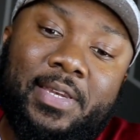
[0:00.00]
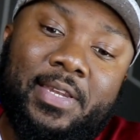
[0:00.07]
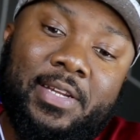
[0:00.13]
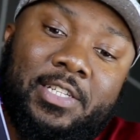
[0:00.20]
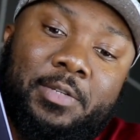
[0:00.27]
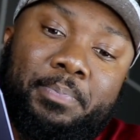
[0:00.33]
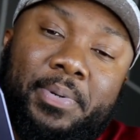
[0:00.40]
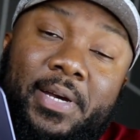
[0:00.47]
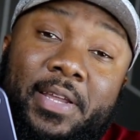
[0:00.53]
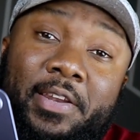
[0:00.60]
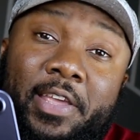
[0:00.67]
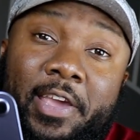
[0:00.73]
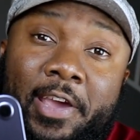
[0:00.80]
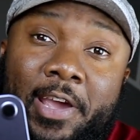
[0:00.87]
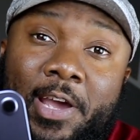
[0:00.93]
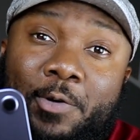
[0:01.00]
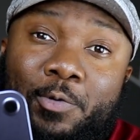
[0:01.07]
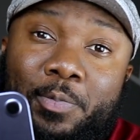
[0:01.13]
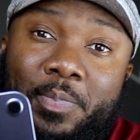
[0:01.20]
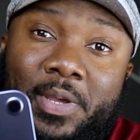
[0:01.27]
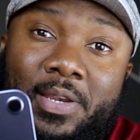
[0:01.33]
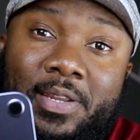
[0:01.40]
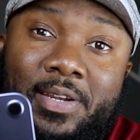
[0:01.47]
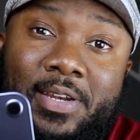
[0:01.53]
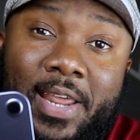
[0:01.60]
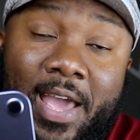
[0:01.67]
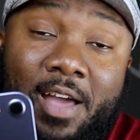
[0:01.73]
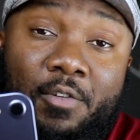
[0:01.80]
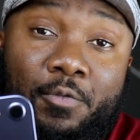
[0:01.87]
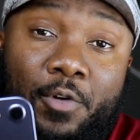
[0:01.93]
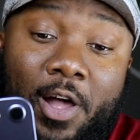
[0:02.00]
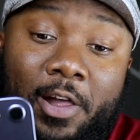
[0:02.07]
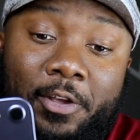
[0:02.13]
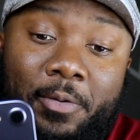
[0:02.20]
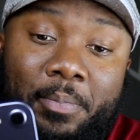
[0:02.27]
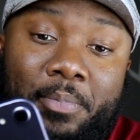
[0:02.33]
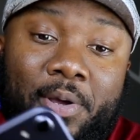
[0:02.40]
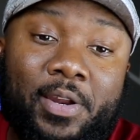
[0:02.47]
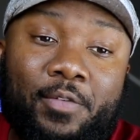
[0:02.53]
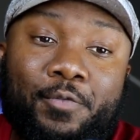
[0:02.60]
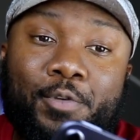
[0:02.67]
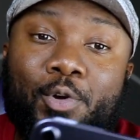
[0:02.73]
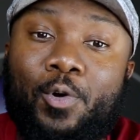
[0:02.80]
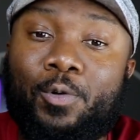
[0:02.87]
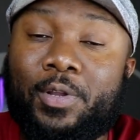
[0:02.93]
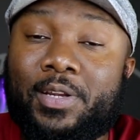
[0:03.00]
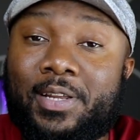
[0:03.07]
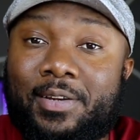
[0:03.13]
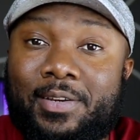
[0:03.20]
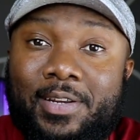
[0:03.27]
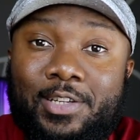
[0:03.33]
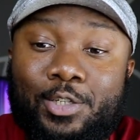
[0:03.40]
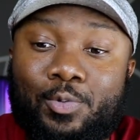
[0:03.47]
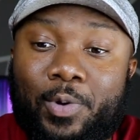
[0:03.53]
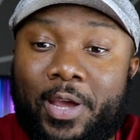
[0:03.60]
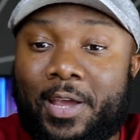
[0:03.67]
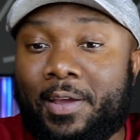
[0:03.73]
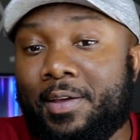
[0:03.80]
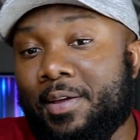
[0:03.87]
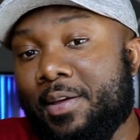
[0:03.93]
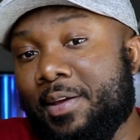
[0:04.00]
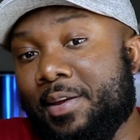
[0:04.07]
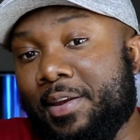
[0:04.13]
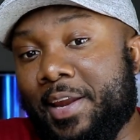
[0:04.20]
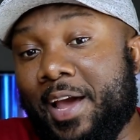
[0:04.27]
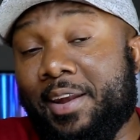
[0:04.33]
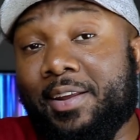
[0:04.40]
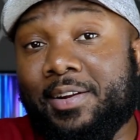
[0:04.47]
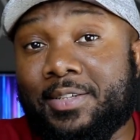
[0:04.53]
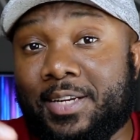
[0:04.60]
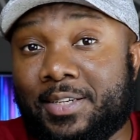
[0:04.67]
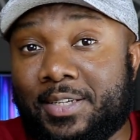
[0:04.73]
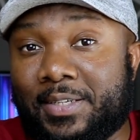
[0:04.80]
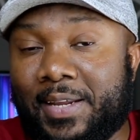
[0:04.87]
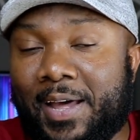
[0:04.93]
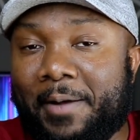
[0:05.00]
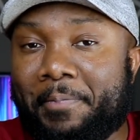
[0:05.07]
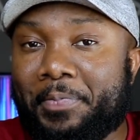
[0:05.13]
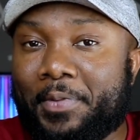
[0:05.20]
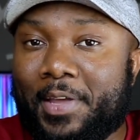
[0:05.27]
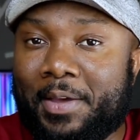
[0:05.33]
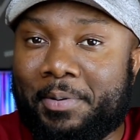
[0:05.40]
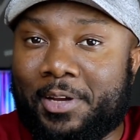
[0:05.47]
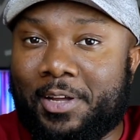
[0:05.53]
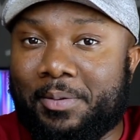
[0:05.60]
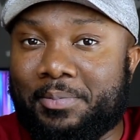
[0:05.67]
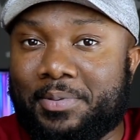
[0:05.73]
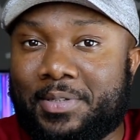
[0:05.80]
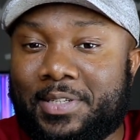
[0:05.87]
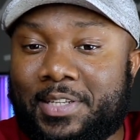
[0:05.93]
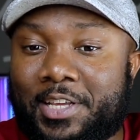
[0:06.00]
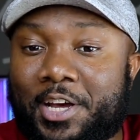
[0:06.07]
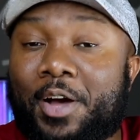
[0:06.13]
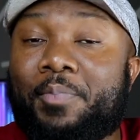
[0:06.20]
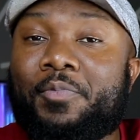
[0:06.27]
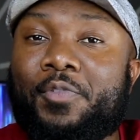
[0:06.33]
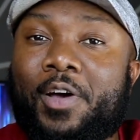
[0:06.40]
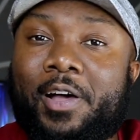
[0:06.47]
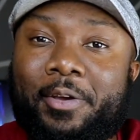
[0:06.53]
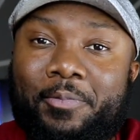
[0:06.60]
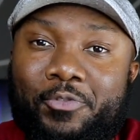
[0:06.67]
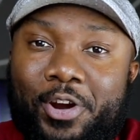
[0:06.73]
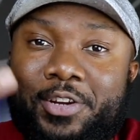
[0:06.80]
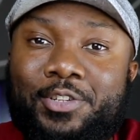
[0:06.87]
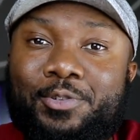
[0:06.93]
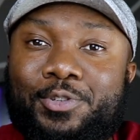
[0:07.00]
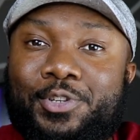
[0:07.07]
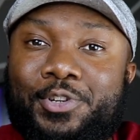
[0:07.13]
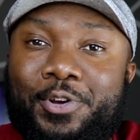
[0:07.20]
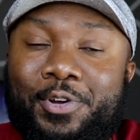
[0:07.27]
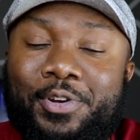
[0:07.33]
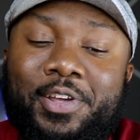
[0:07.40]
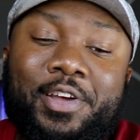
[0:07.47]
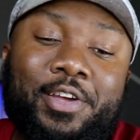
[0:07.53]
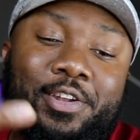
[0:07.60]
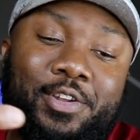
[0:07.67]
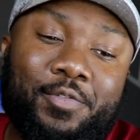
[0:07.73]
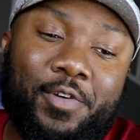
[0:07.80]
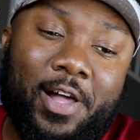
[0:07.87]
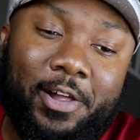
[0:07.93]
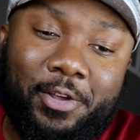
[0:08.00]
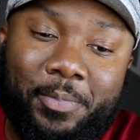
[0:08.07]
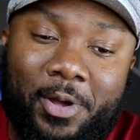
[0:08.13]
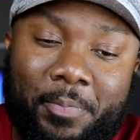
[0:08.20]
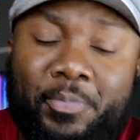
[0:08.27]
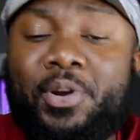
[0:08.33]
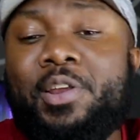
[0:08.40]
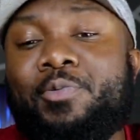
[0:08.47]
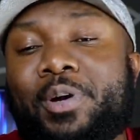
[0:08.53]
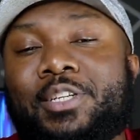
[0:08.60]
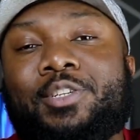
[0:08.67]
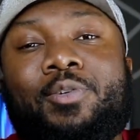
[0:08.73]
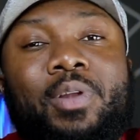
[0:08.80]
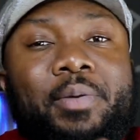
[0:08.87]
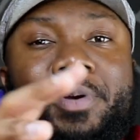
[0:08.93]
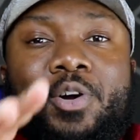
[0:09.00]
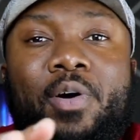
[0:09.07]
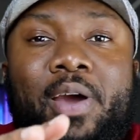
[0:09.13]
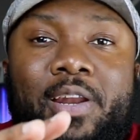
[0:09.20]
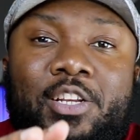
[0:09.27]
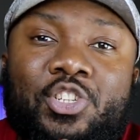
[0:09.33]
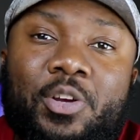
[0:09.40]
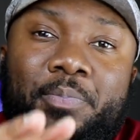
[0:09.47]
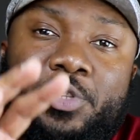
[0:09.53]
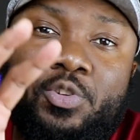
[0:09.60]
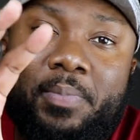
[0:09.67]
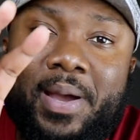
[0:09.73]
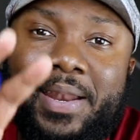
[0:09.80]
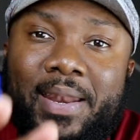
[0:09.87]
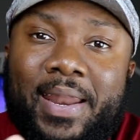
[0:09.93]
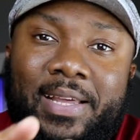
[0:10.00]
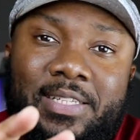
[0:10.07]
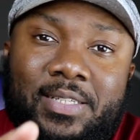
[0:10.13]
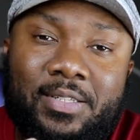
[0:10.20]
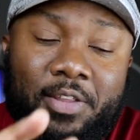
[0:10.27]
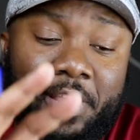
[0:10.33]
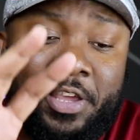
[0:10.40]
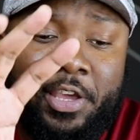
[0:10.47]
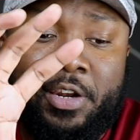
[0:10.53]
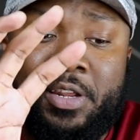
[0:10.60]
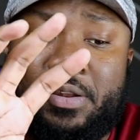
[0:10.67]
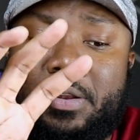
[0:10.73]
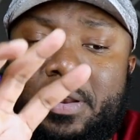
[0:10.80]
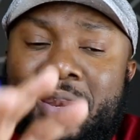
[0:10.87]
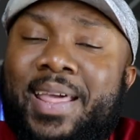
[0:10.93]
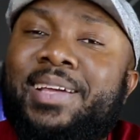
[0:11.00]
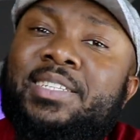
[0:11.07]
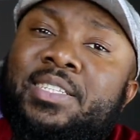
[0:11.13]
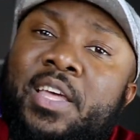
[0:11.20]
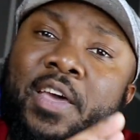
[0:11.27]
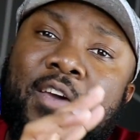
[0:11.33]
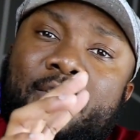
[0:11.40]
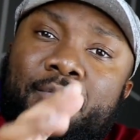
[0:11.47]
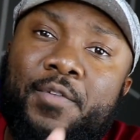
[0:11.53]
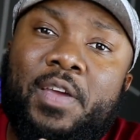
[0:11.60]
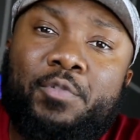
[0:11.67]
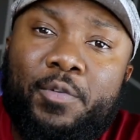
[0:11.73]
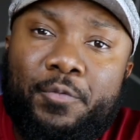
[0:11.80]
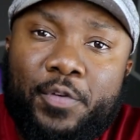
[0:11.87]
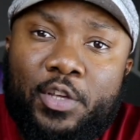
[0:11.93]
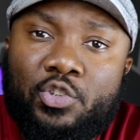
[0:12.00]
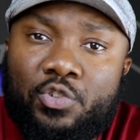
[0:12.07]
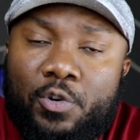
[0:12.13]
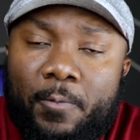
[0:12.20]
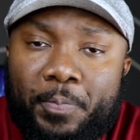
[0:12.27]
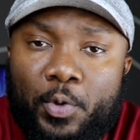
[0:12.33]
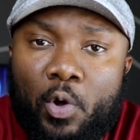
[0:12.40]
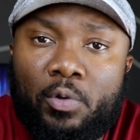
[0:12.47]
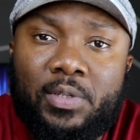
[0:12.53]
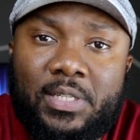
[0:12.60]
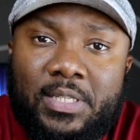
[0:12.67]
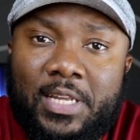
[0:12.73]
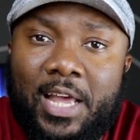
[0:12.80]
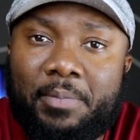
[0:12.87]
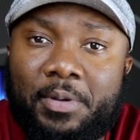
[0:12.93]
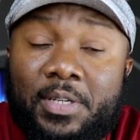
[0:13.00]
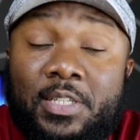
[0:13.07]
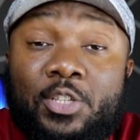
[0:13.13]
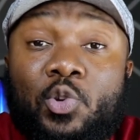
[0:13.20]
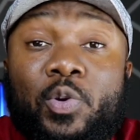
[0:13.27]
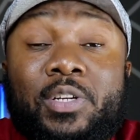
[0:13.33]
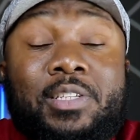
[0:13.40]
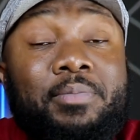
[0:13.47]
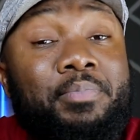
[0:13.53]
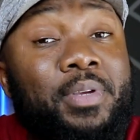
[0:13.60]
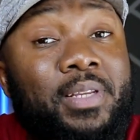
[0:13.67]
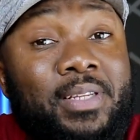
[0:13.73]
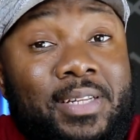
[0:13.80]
this button here would be the down volume. But if you're holding it this way, now that it's at the top, it becomes the up volume, right? So to turn the volume up. But anyway, so let me go ahead and jump into my next thing here. The next favorite feature on this tablet is going to be